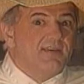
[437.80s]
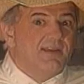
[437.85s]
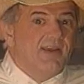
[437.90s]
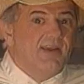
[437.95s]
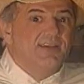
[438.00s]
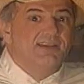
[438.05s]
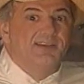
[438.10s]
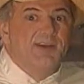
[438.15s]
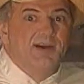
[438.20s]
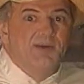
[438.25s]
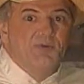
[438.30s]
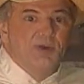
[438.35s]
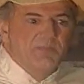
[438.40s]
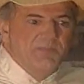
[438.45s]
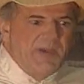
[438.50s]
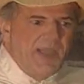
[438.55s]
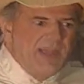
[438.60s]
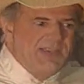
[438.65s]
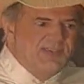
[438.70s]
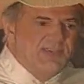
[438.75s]
rider were
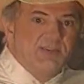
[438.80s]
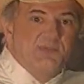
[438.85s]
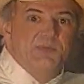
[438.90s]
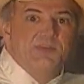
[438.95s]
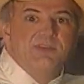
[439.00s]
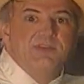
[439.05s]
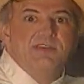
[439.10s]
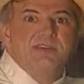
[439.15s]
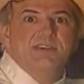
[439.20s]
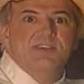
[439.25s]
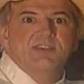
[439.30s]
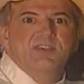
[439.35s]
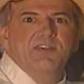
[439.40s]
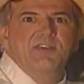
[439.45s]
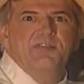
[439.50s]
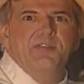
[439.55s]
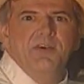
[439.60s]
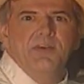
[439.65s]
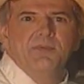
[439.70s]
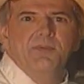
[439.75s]
passing beneath the
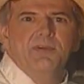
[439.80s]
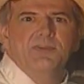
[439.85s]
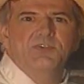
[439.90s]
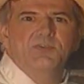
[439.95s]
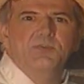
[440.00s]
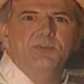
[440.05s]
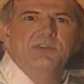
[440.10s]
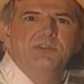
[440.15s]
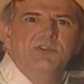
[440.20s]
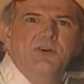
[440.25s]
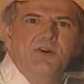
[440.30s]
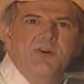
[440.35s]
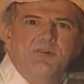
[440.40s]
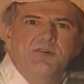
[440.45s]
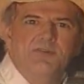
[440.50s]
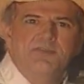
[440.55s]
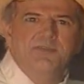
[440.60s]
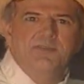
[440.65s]
farmer's window,